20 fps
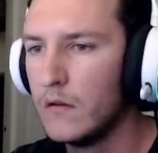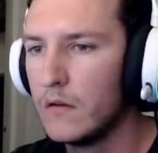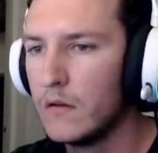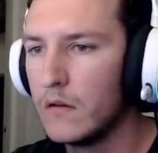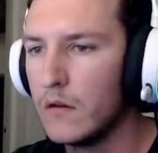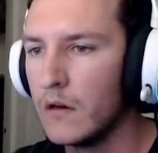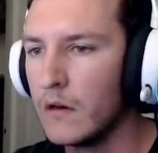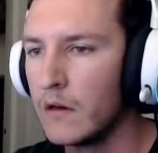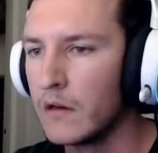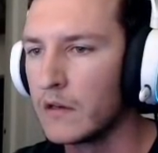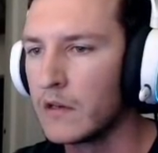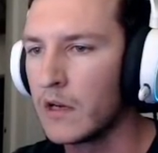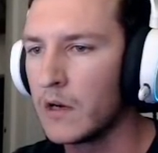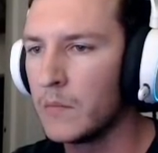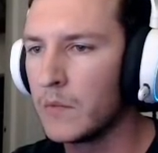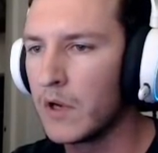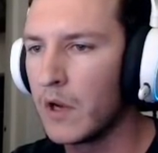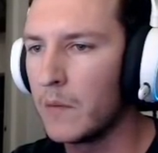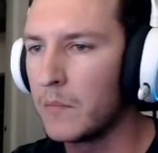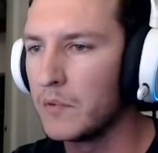
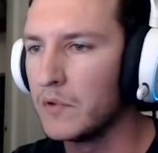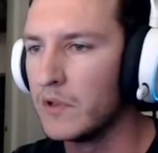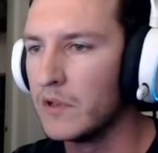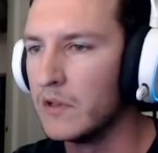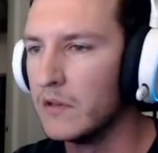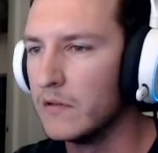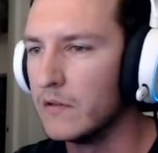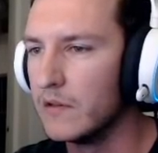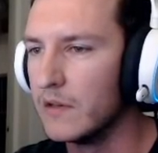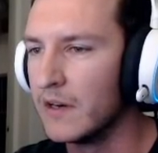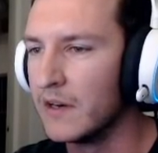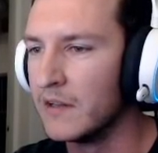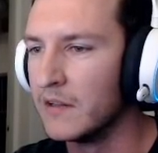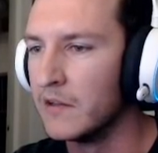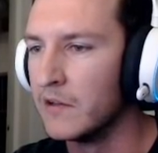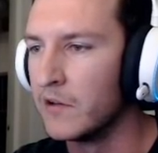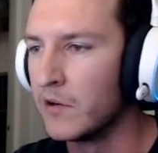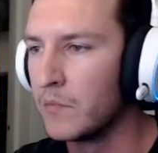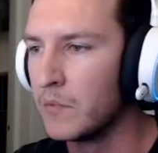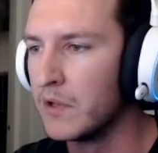Coming up a
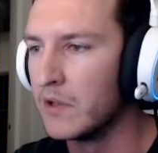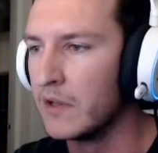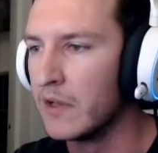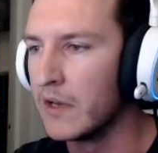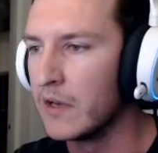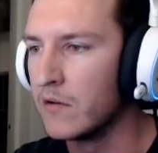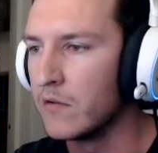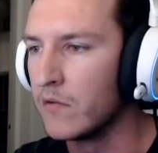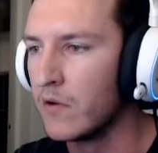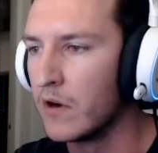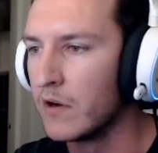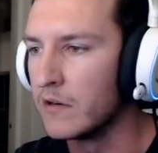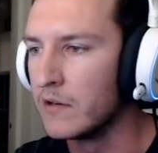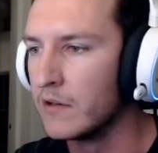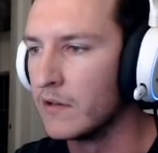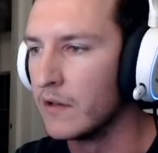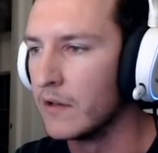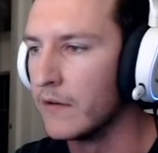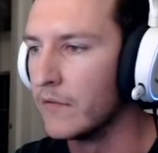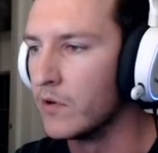little bit later on
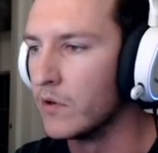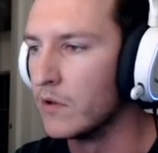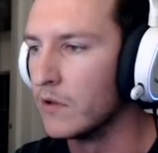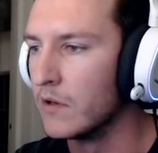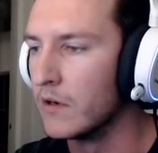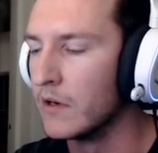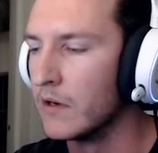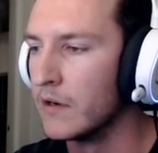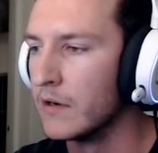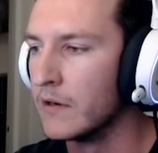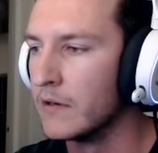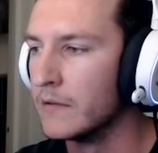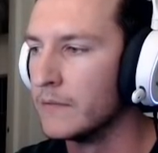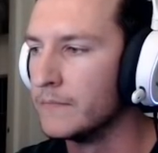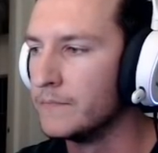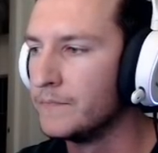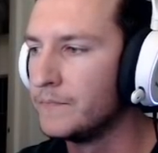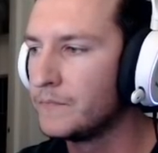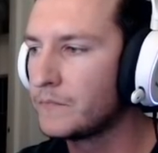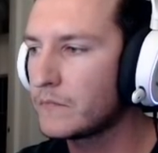in level,
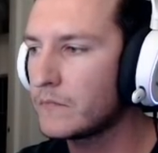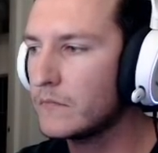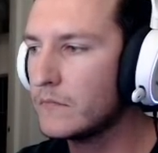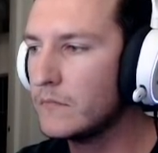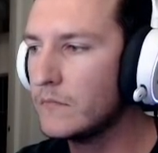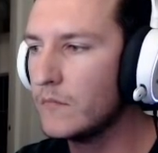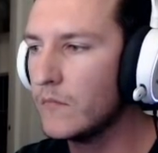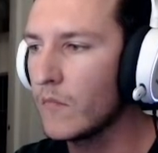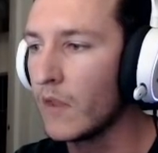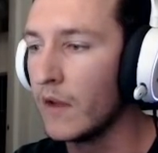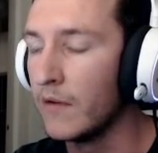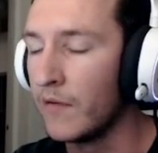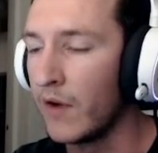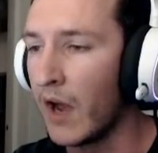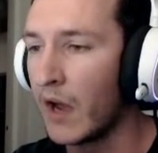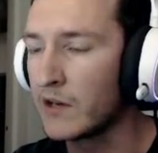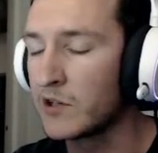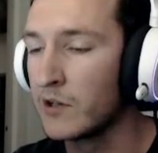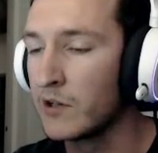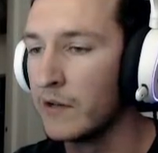
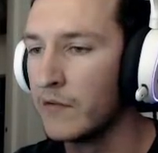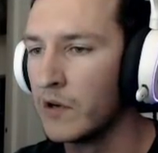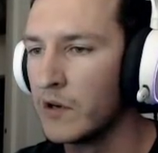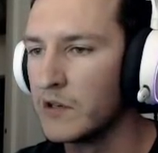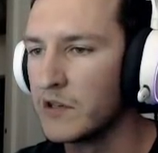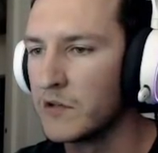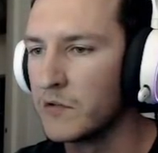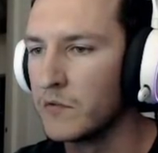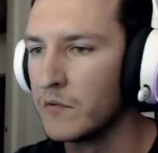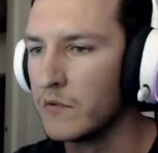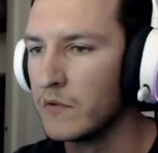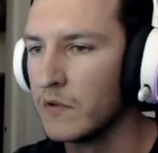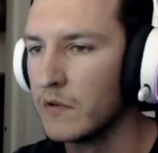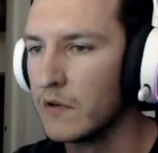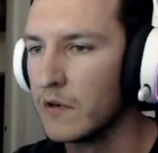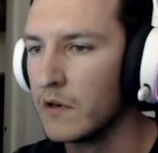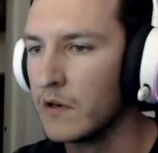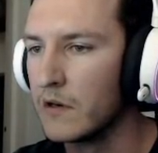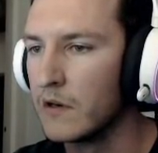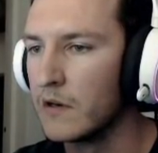actually very soon,
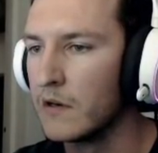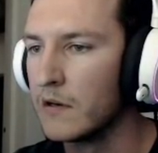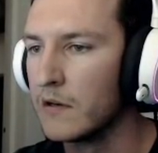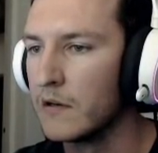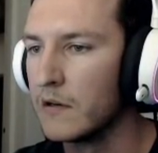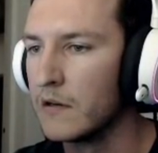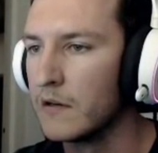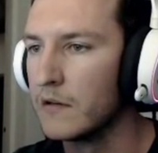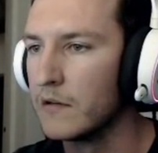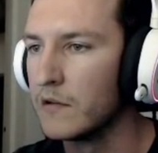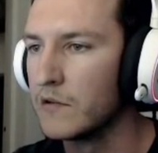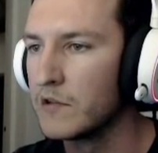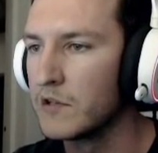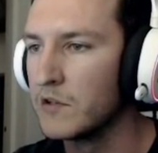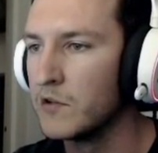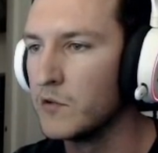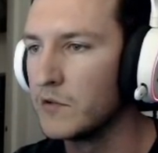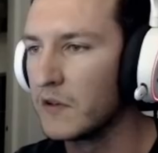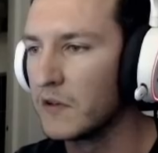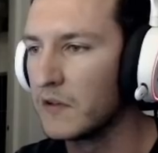there's a
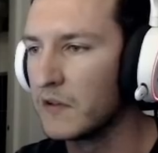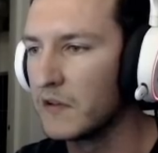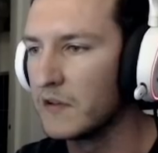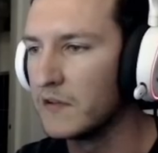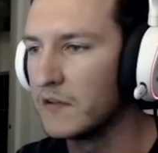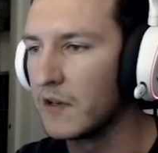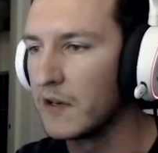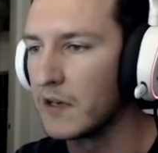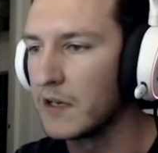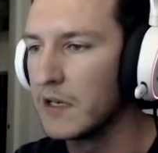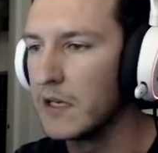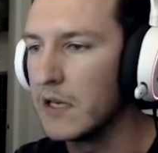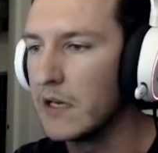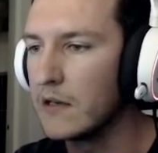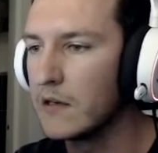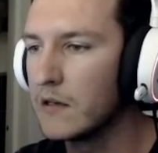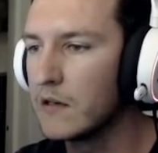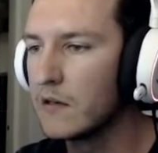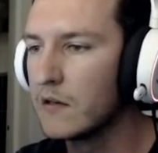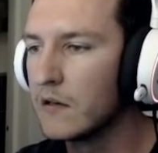new
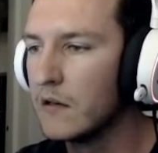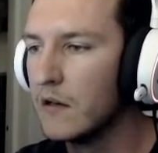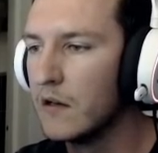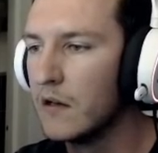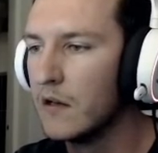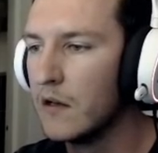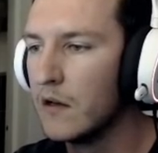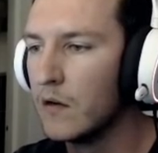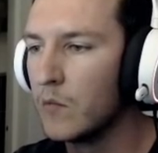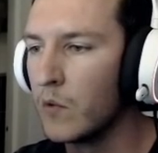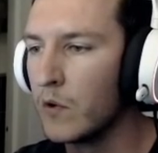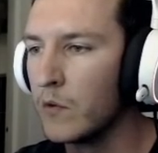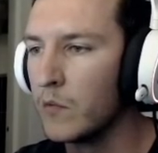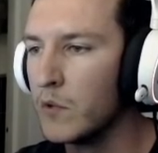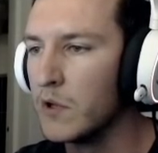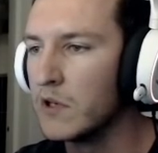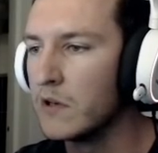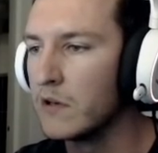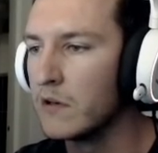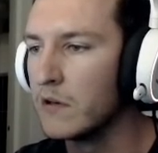technique where
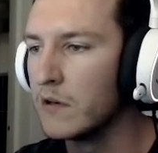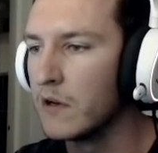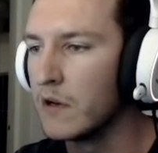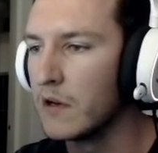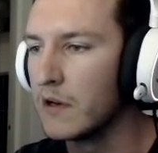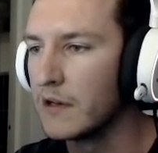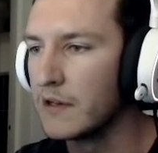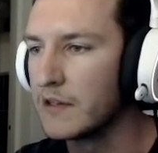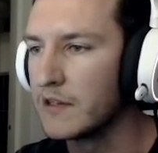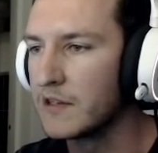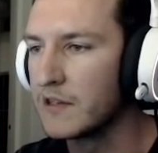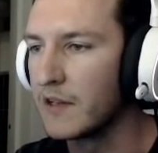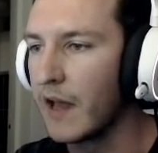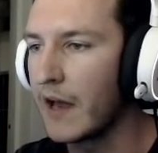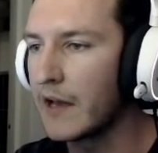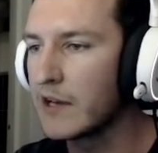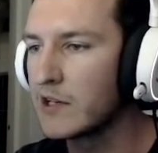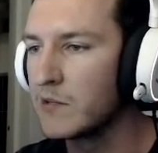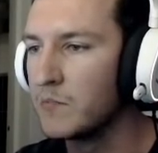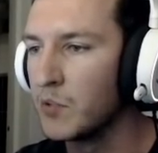we can
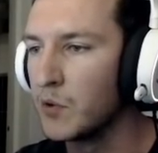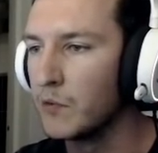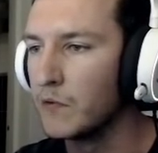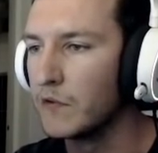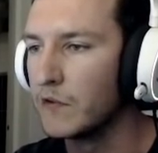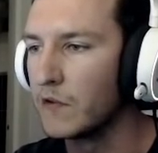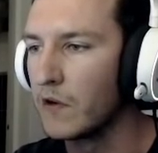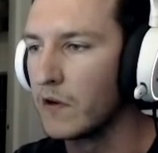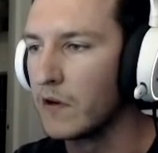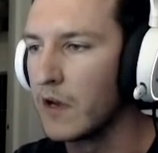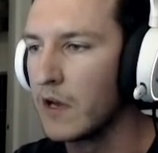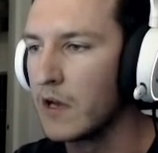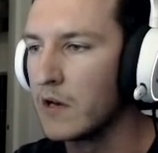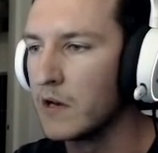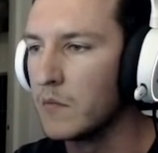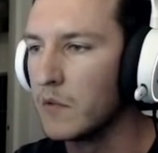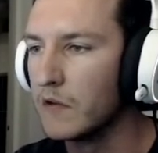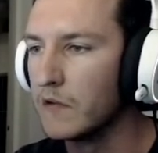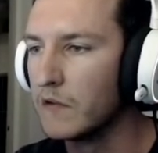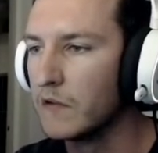slash boost on
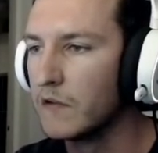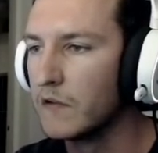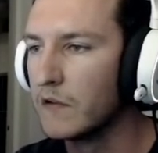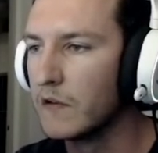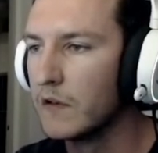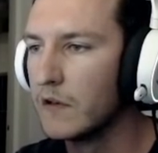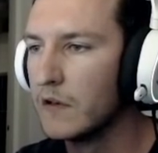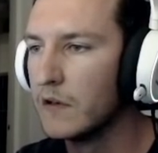enemies,